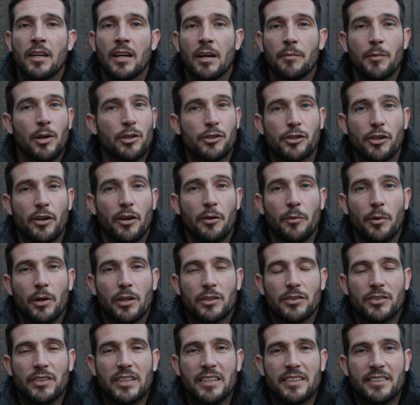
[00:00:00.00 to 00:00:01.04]
I'm not sure it
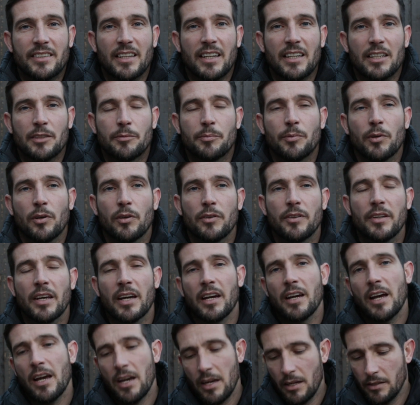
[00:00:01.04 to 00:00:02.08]
works these days, but
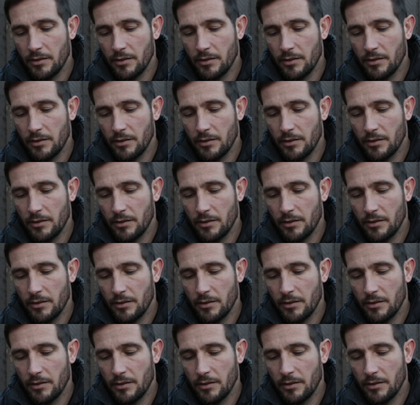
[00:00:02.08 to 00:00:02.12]
yeah,